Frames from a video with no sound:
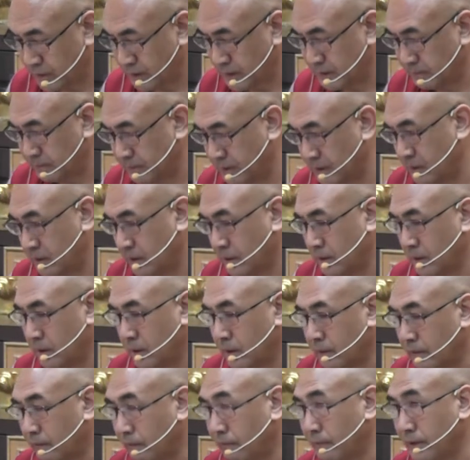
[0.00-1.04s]
this means
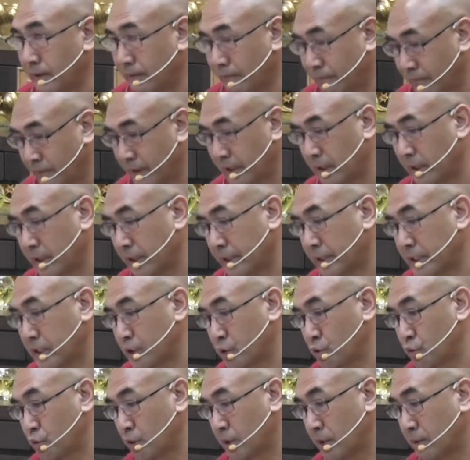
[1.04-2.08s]
we are very
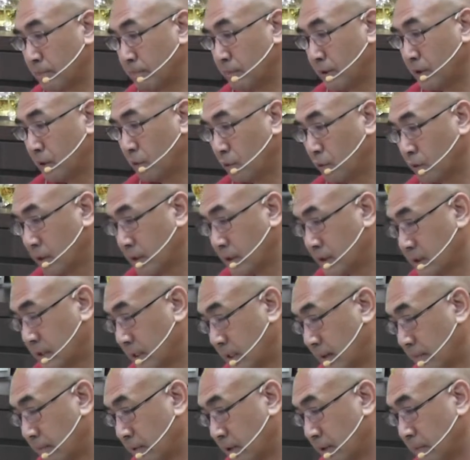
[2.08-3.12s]
lucky to have, you know, this
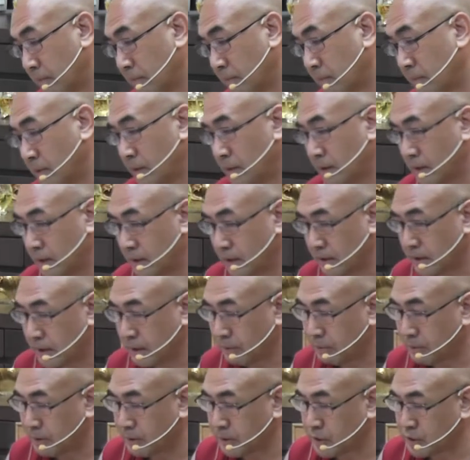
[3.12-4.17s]
Lamrim
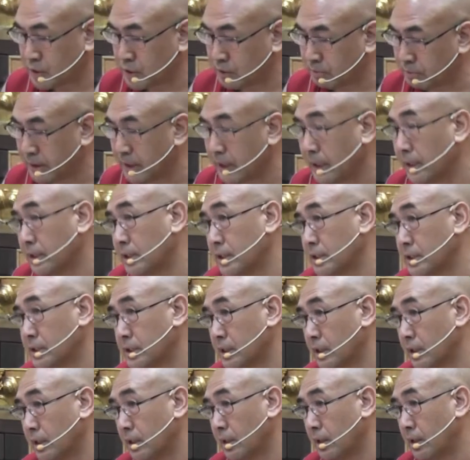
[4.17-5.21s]
written by
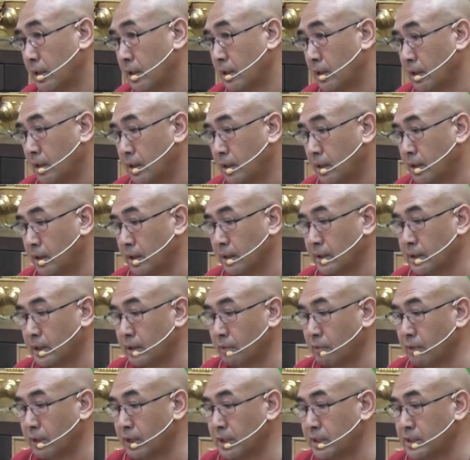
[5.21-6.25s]
Adisha.
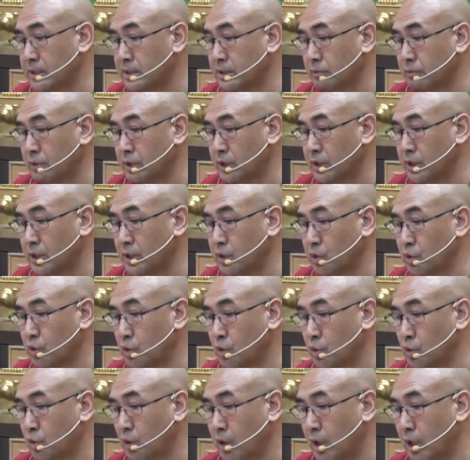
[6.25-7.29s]
Otherwise, we really
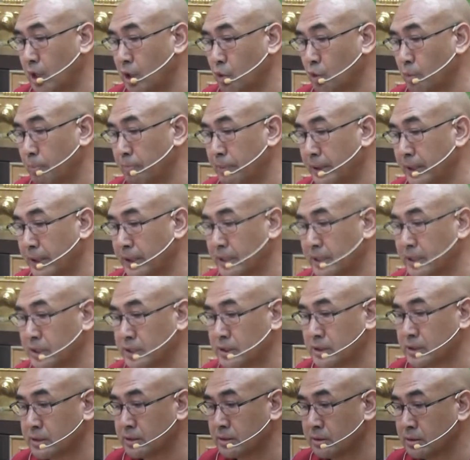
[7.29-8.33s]
don't know how to
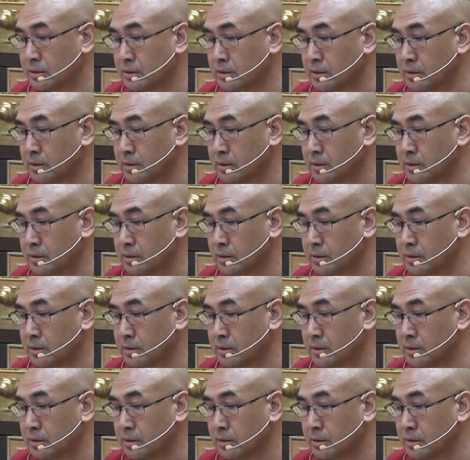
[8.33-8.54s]
practice